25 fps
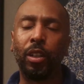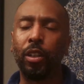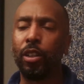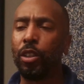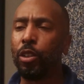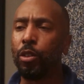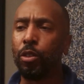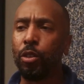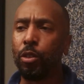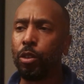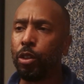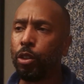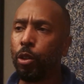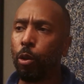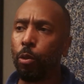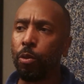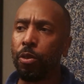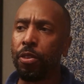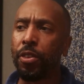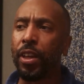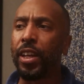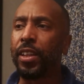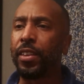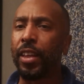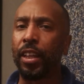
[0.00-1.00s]
You, you,
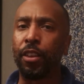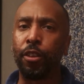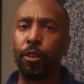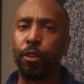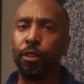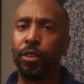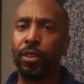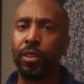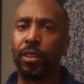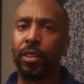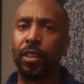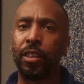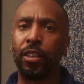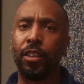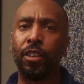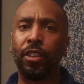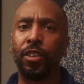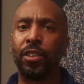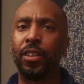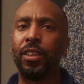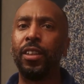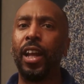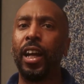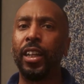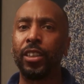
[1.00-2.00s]
don't think that there's
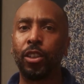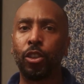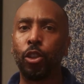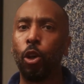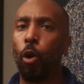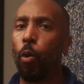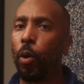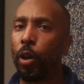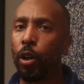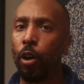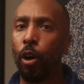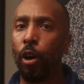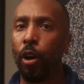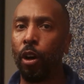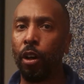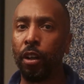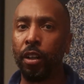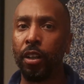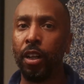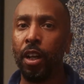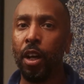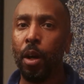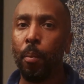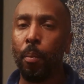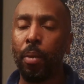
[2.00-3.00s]
there's lots going
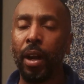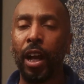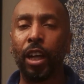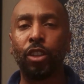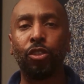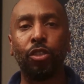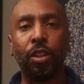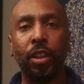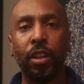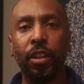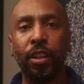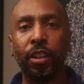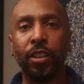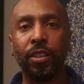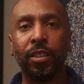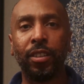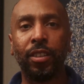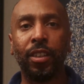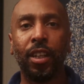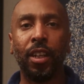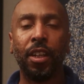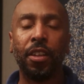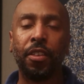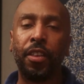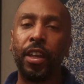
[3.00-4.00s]
on, but actually
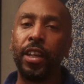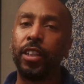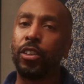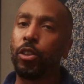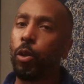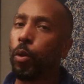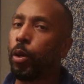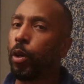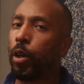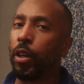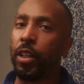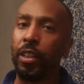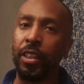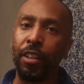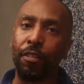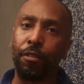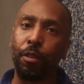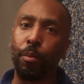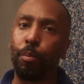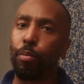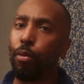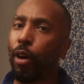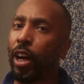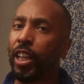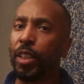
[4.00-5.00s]
there's things going on at
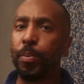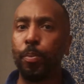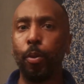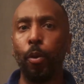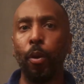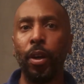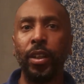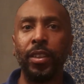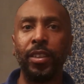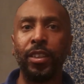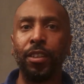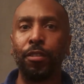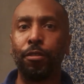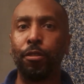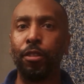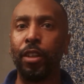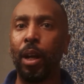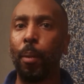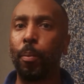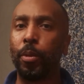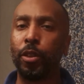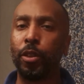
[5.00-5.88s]
different price points, different